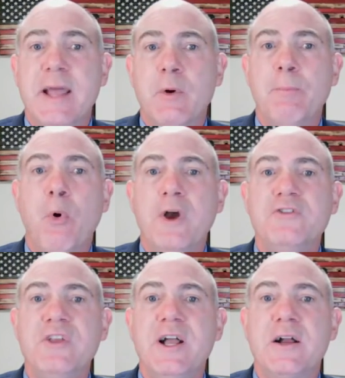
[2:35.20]
They were
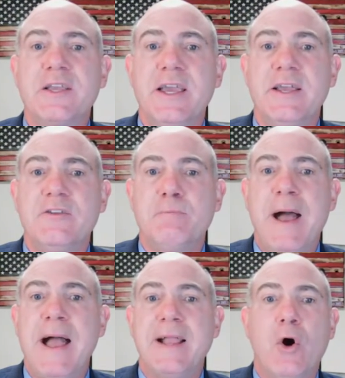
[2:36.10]
poisoning our kids
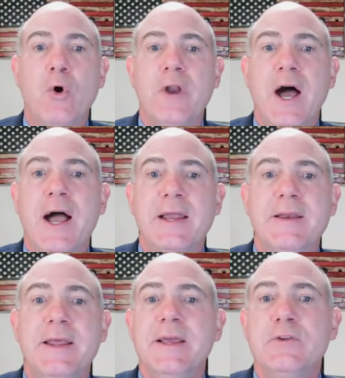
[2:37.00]
back
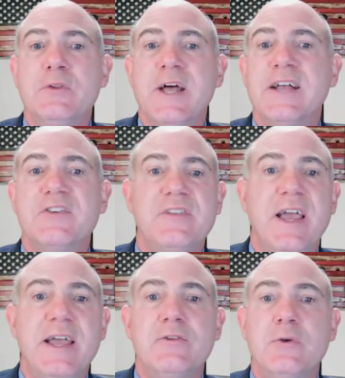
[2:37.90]
2009,
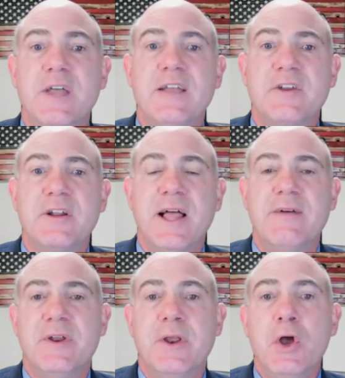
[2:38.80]
2010, 2011.